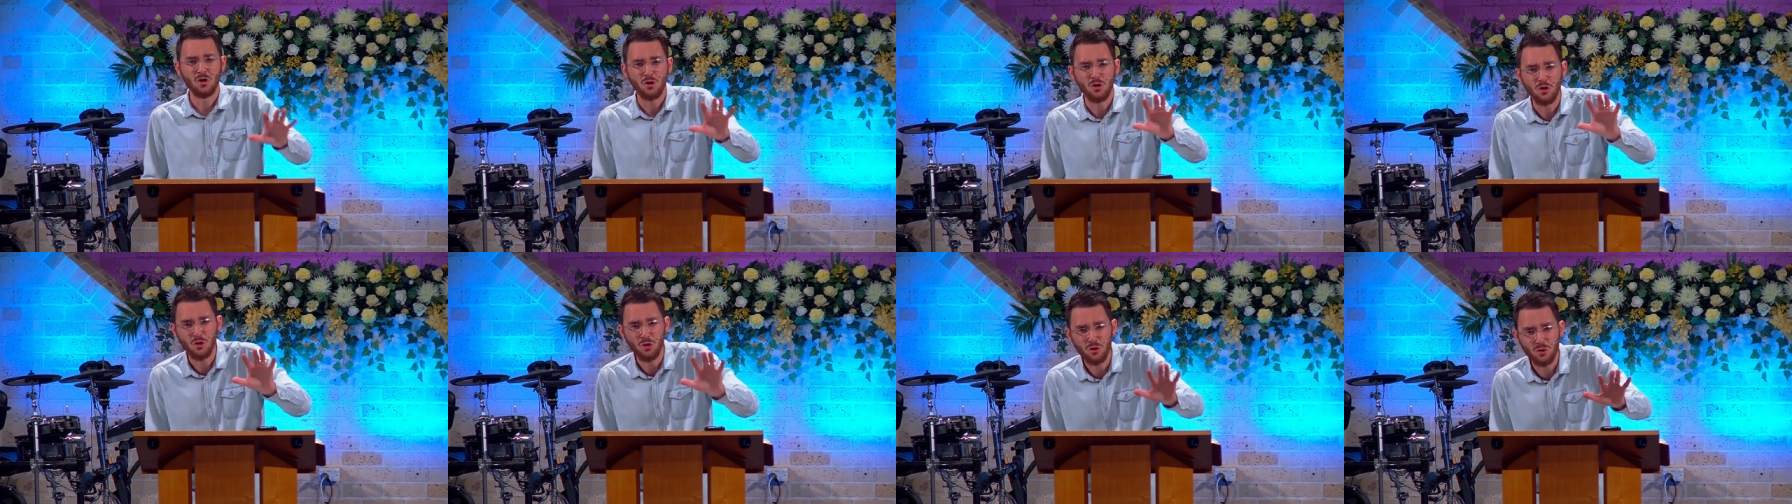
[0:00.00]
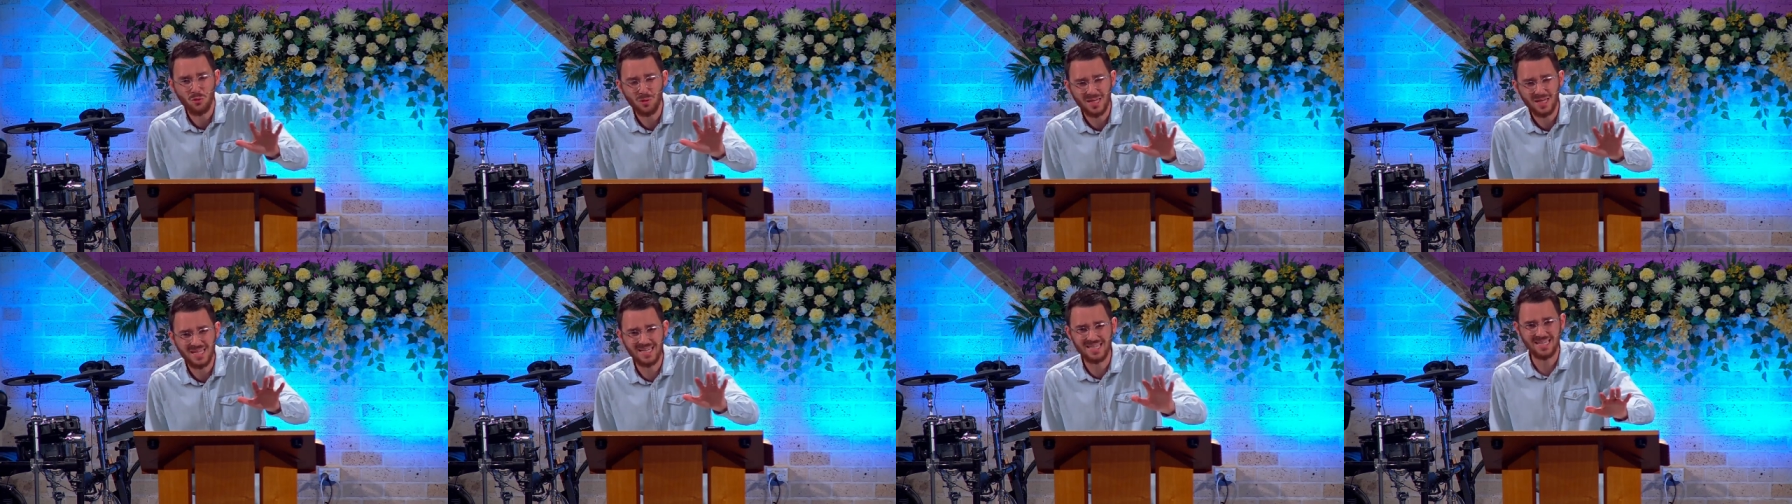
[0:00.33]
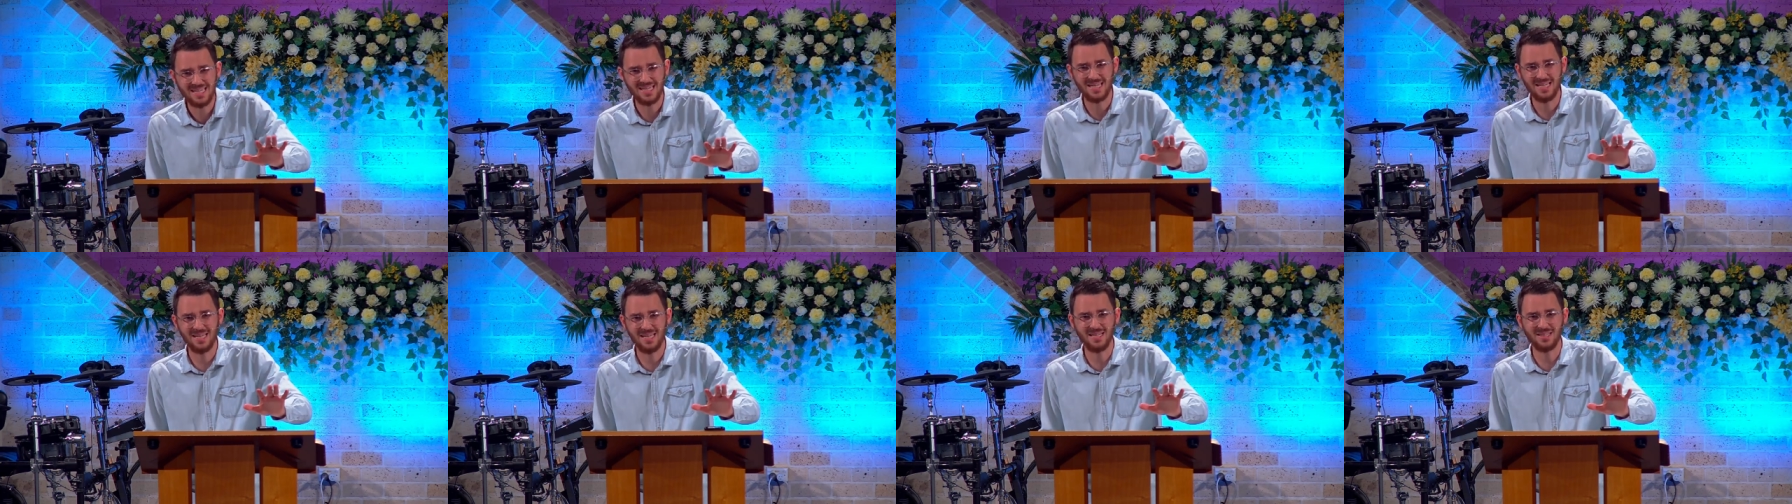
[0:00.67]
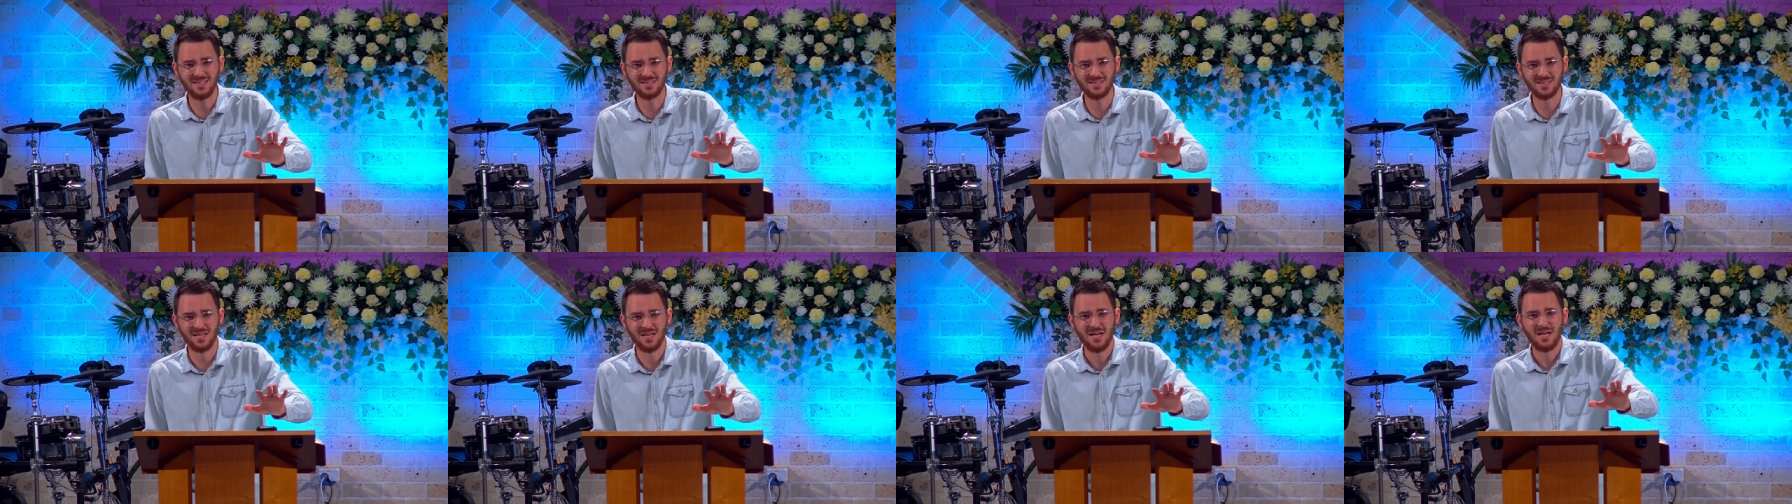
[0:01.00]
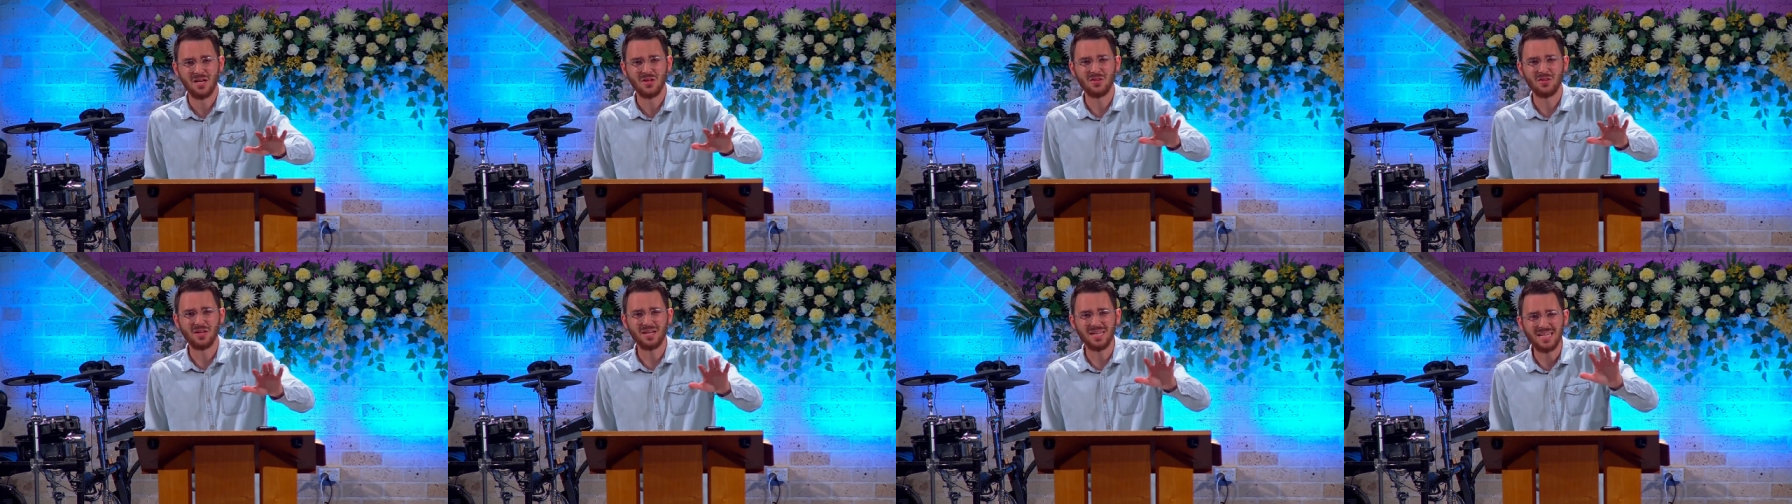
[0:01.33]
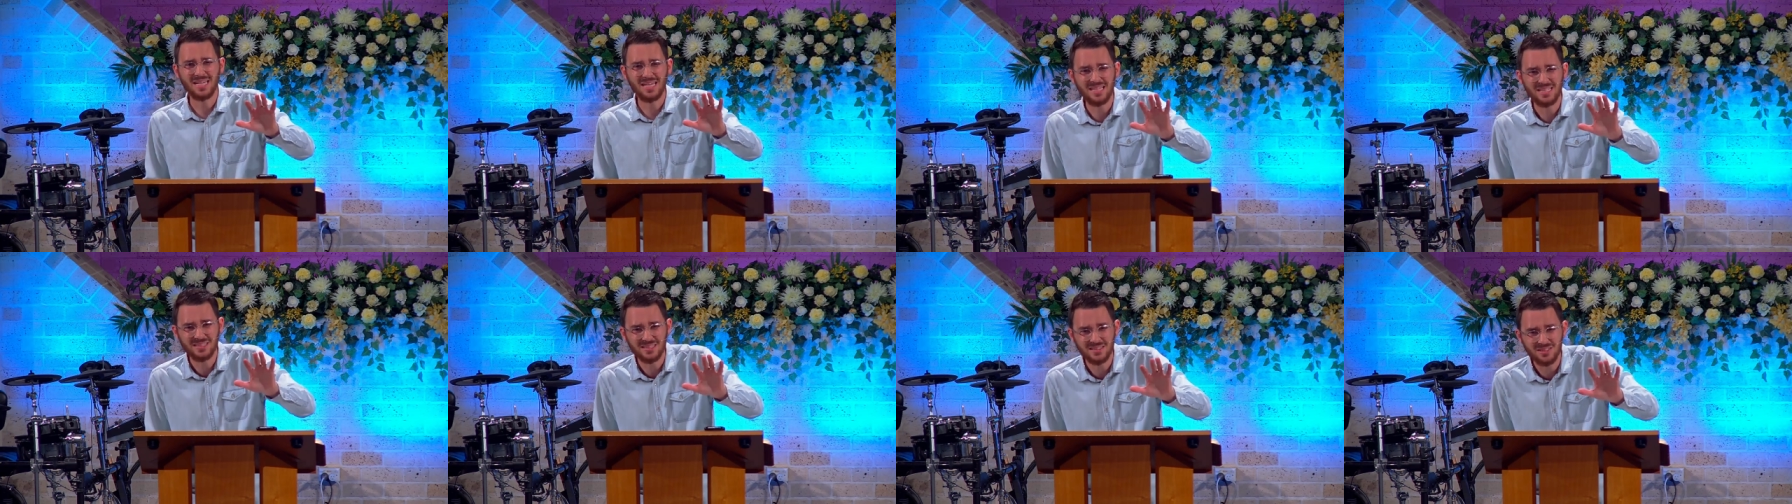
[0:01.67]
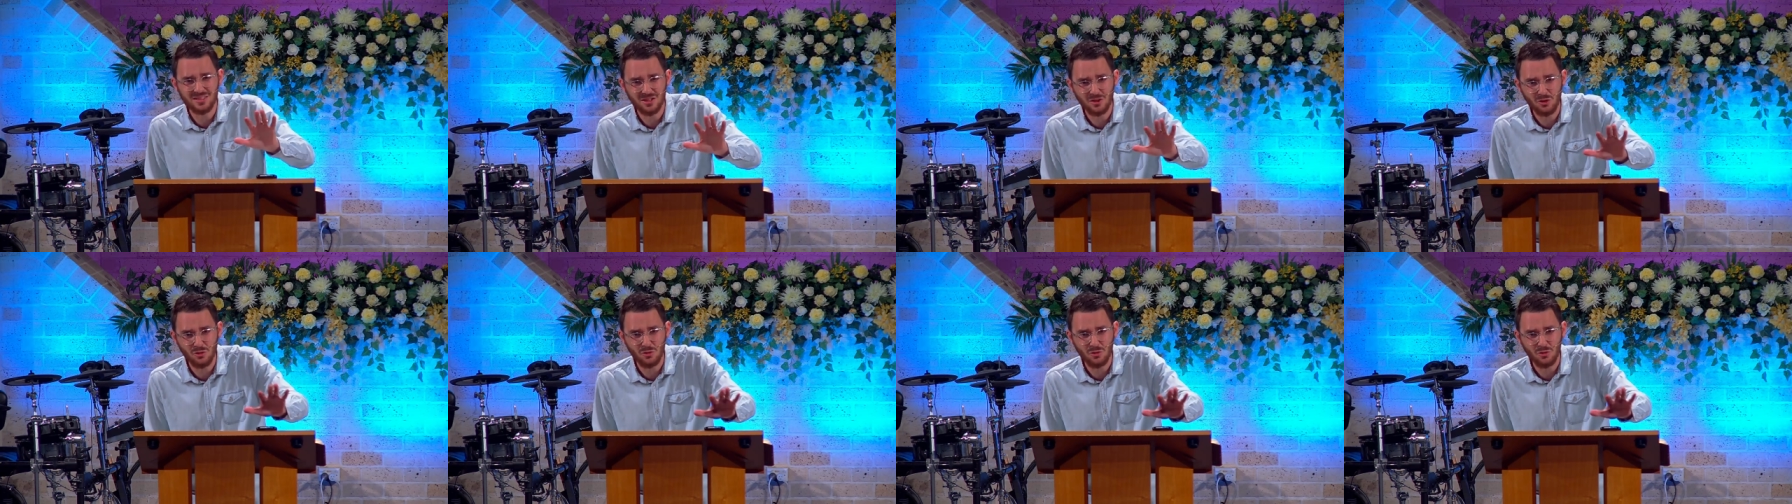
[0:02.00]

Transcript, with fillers: who He is, that He is the